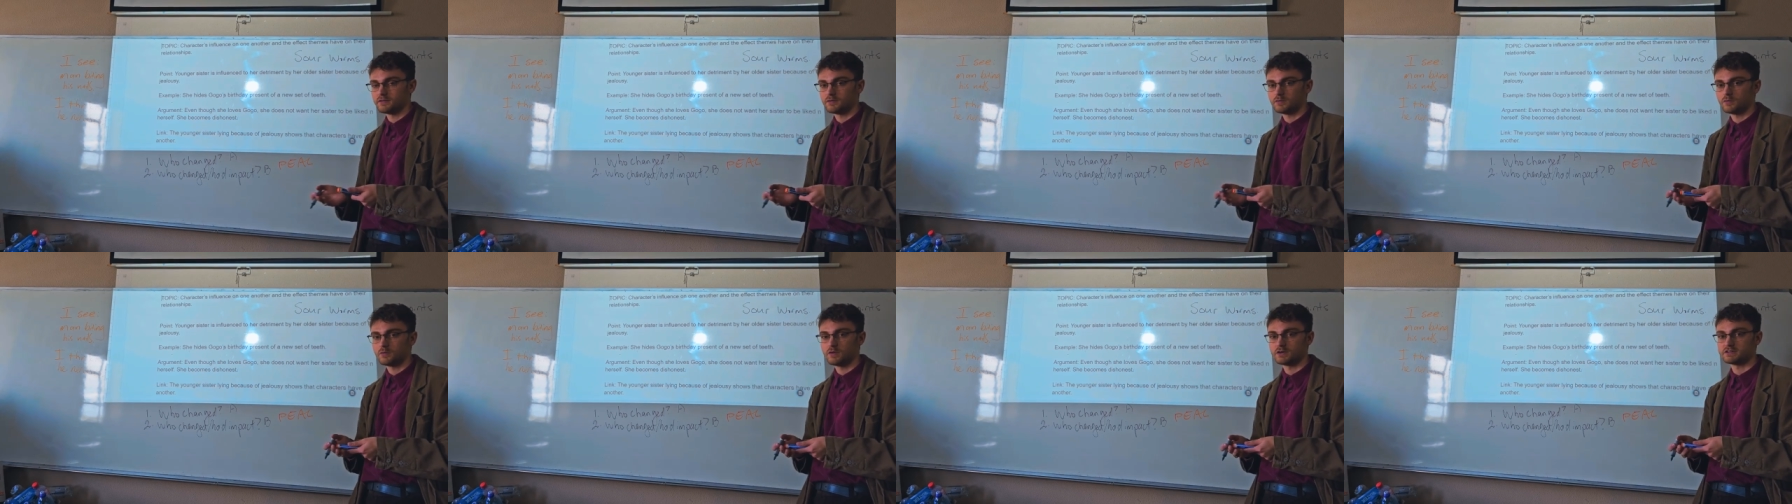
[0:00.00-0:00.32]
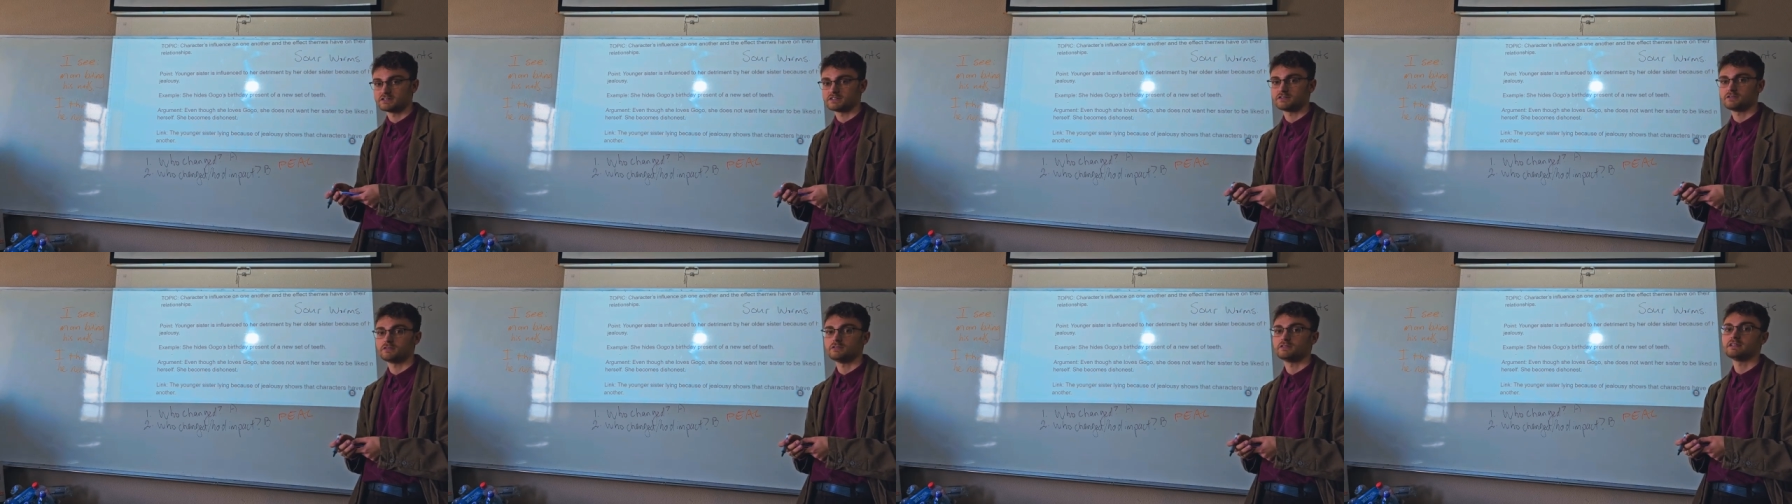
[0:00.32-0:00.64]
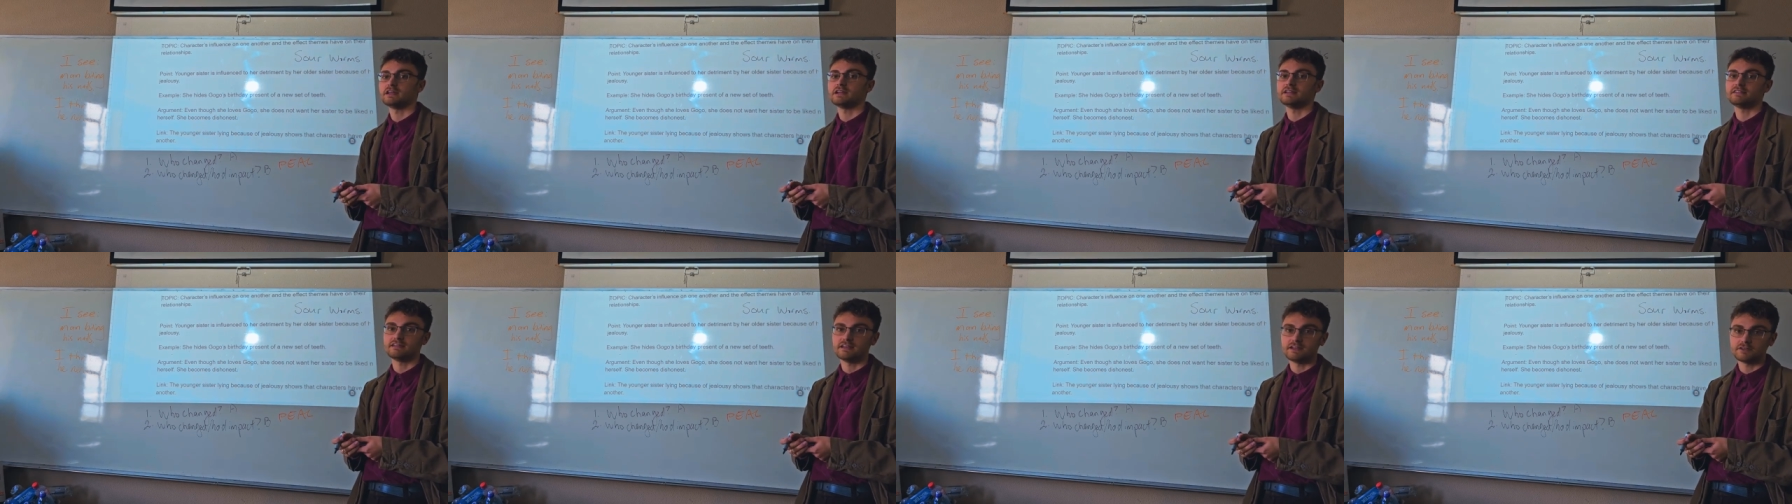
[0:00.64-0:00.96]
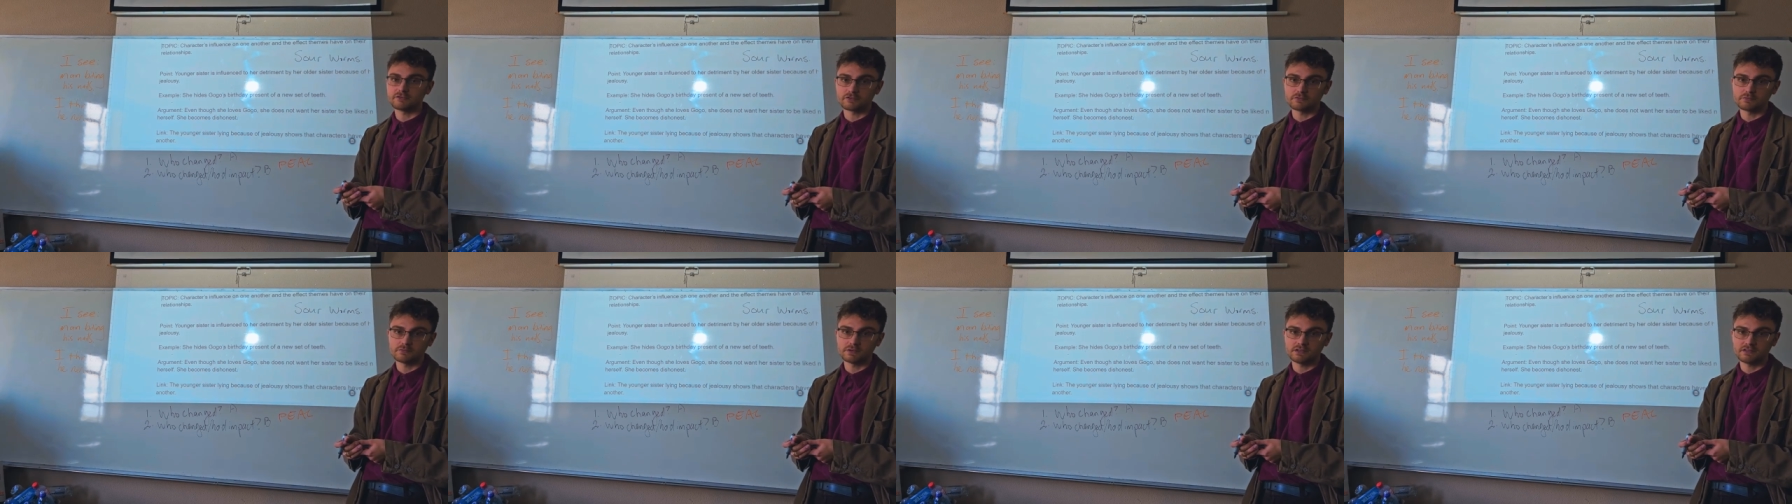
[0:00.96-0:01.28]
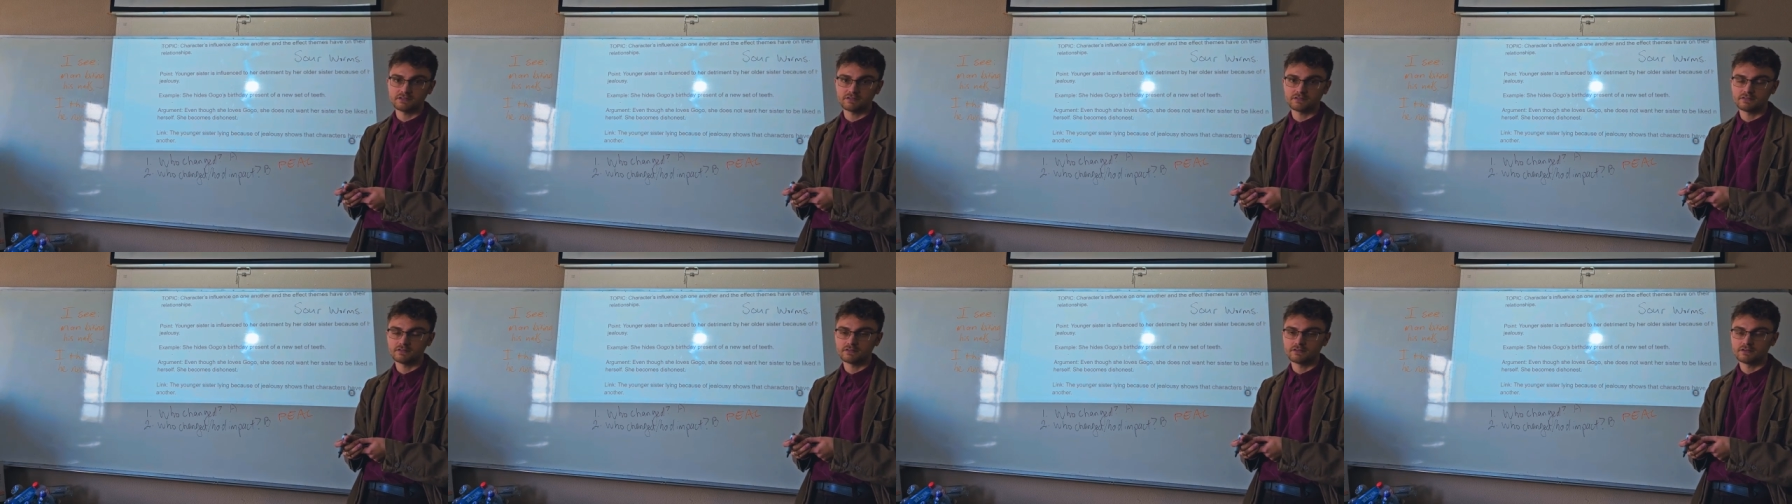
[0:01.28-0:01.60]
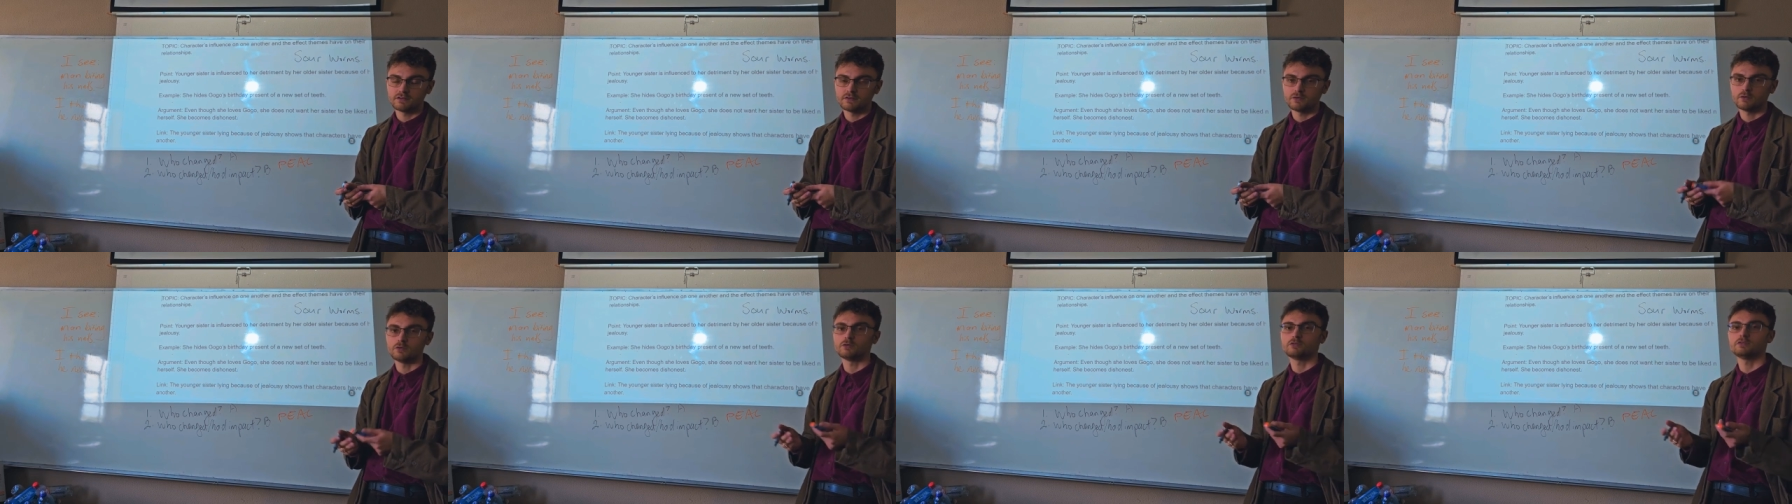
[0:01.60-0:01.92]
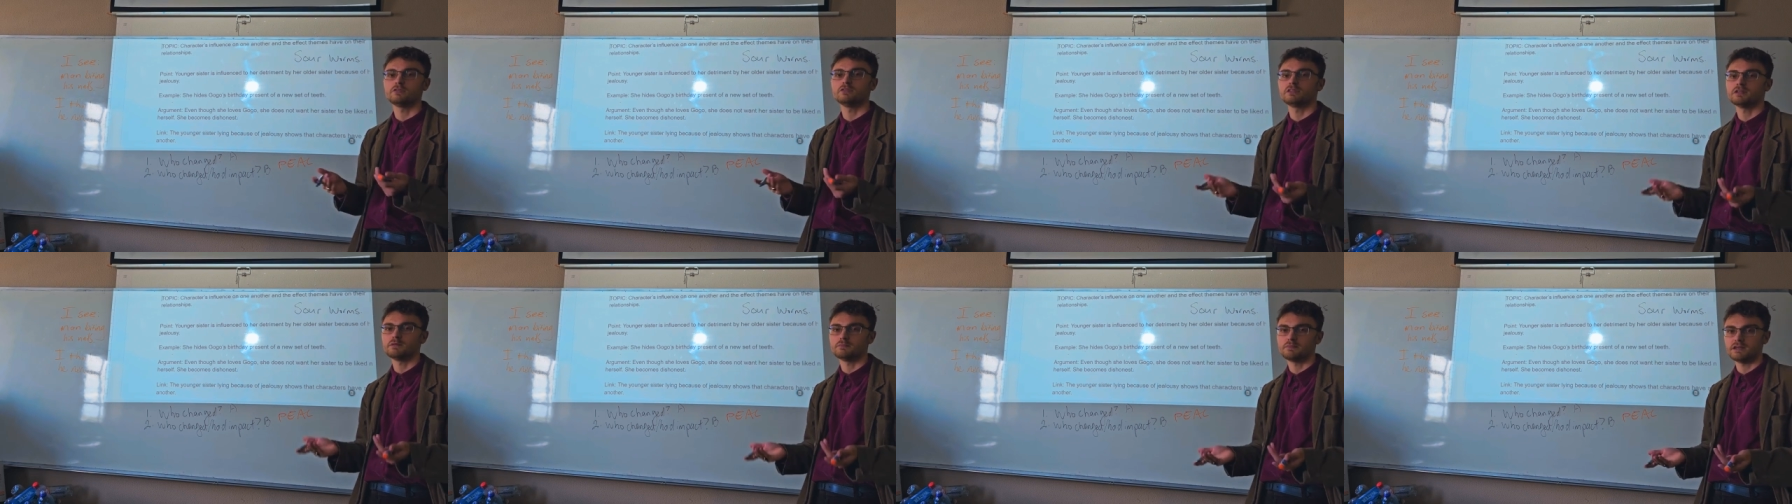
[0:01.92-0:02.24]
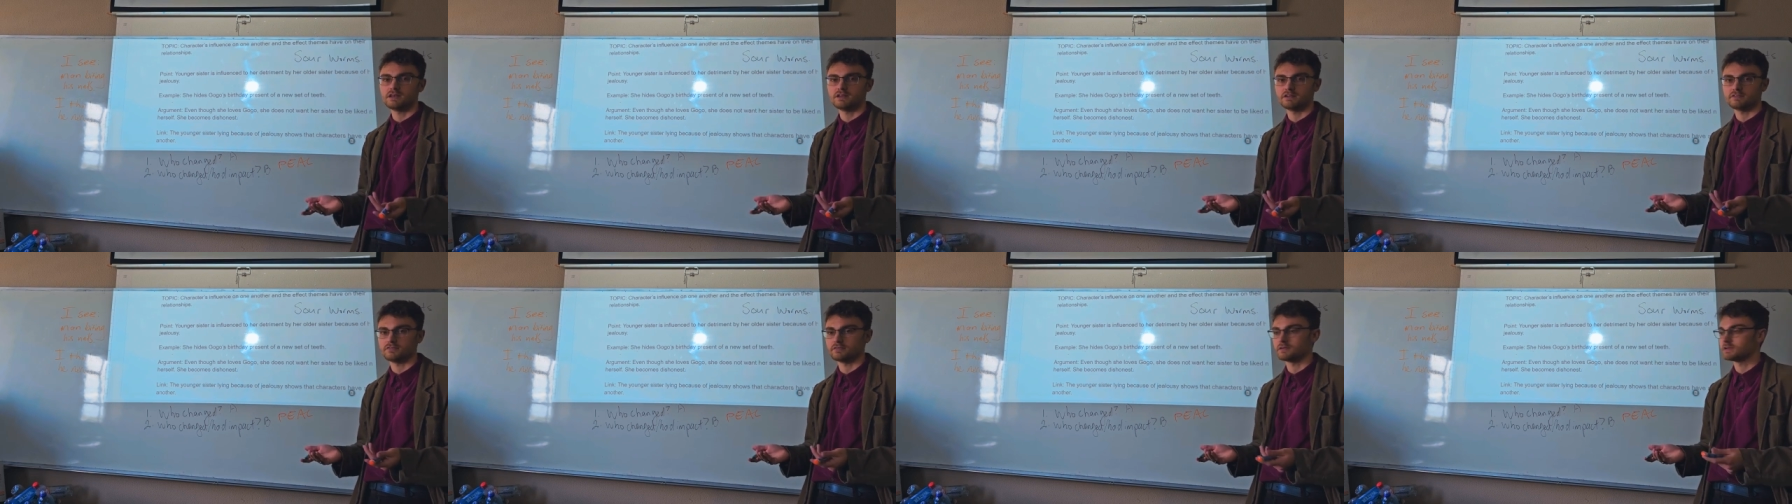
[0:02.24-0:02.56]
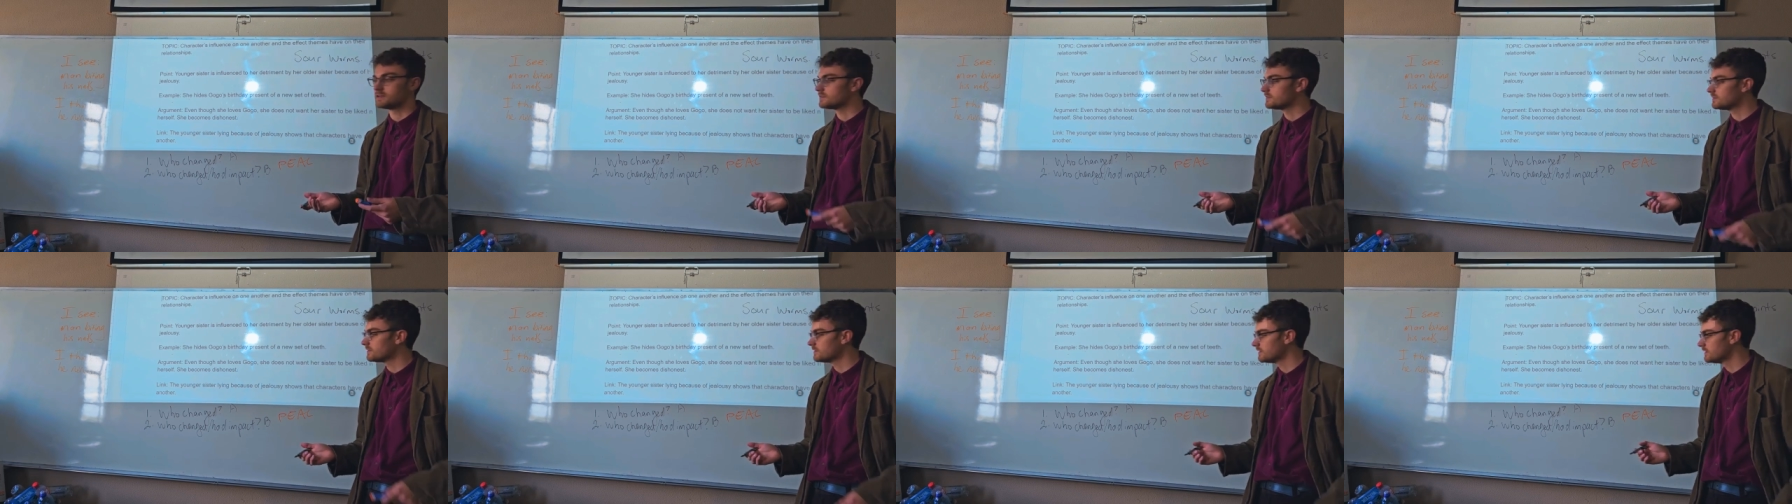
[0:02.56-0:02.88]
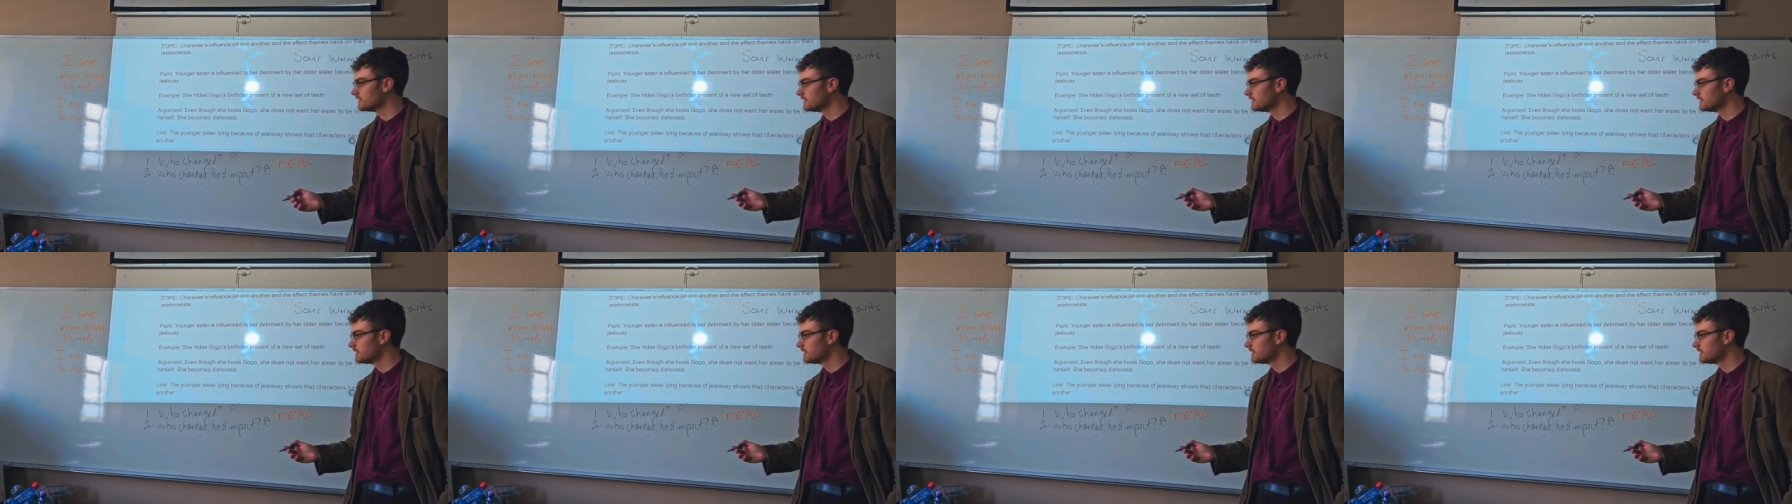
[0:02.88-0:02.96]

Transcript: Was it to their detriment or to their benefit?